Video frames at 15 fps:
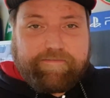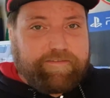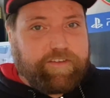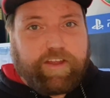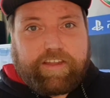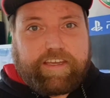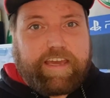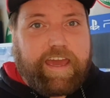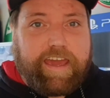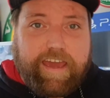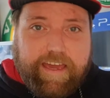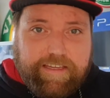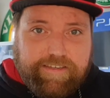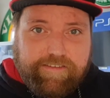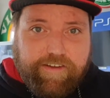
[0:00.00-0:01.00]
got the
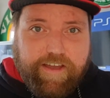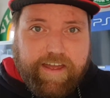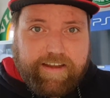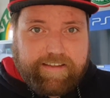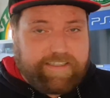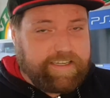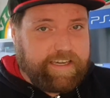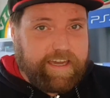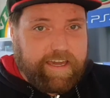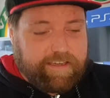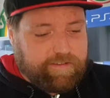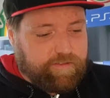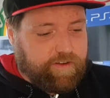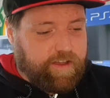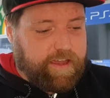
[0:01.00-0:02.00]
KH right,
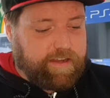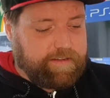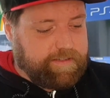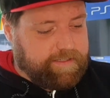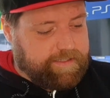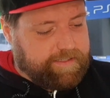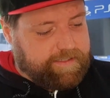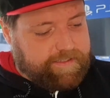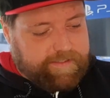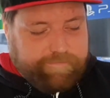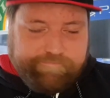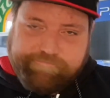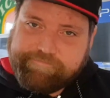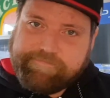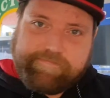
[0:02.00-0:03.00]
GH right.
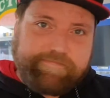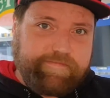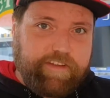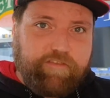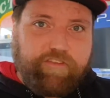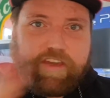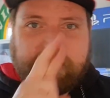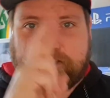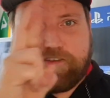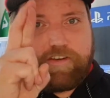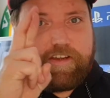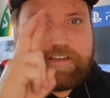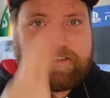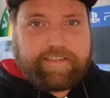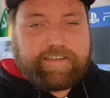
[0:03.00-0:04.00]
Fingers
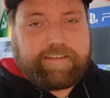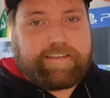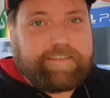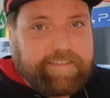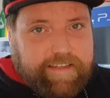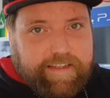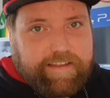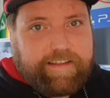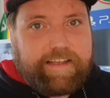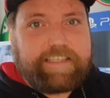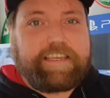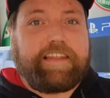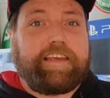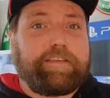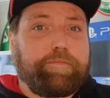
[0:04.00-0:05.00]
crossed. Let's
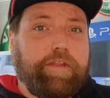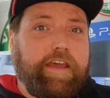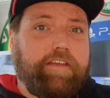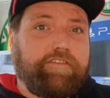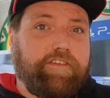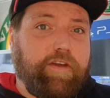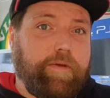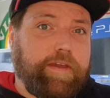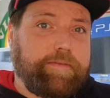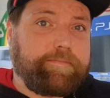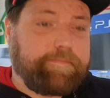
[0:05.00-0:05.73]
get these plants growing.